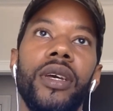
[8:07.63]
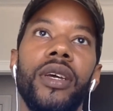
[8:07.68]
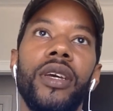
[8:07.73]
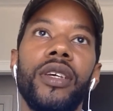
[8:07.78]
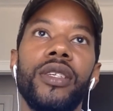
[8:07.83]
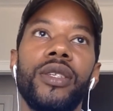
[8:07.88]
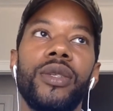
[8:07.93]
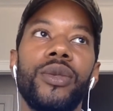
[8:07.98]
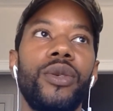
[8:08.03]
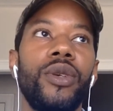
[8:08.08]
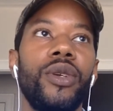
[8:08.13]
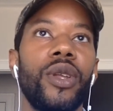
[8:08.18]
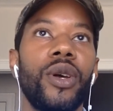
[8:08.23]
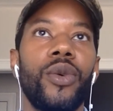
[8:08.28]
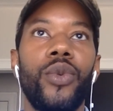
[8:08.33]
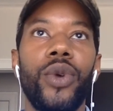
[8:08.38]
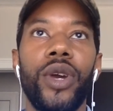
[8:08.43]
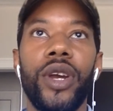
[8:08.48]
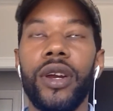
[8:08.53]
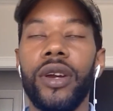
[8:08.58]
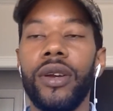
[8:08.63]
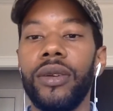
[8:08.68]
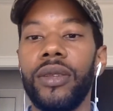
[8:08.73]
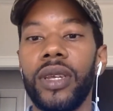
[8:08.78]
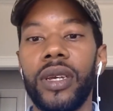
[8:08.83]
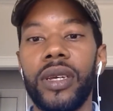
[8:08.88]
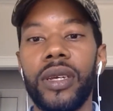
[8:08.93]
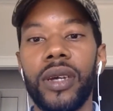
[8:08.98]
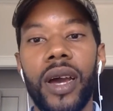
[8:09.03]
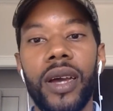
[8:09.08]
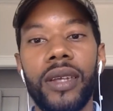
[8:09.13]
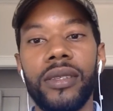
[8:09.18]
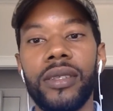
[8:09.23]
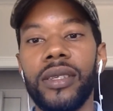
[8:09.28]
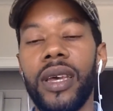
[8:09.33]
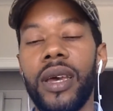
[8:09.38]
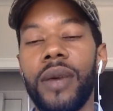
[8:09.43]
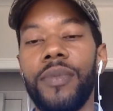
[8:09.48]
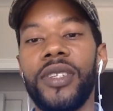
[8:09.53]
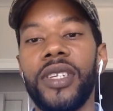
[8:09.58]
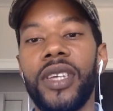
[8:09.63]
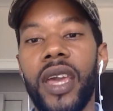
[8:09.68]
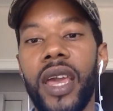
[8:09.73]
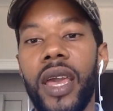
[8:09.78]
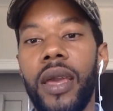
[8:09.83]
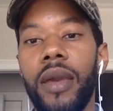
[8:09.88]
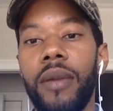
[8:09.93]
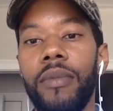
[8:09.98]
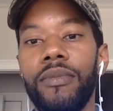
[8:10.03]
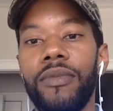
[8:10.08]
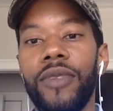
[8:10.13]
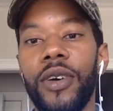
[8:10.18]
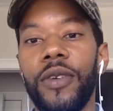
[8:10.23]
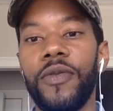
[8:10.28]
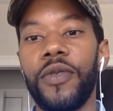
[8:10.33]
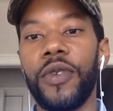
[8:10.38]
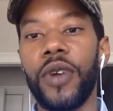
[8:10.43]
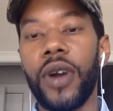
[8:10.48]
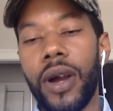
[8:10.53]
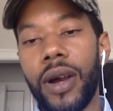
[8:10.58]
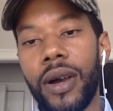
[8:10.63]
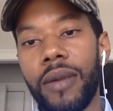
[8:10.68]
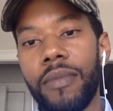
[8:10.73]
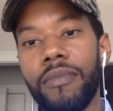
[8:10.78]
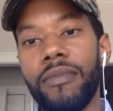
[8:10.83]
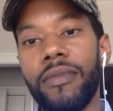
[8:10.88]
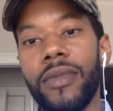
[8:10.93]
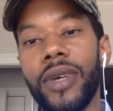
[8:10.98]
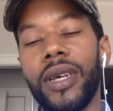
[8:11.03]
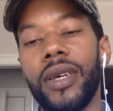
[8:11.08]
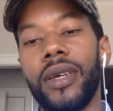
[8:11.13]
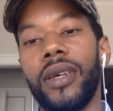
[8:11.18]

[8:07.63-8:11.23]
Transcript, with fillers: is, where the concept came from,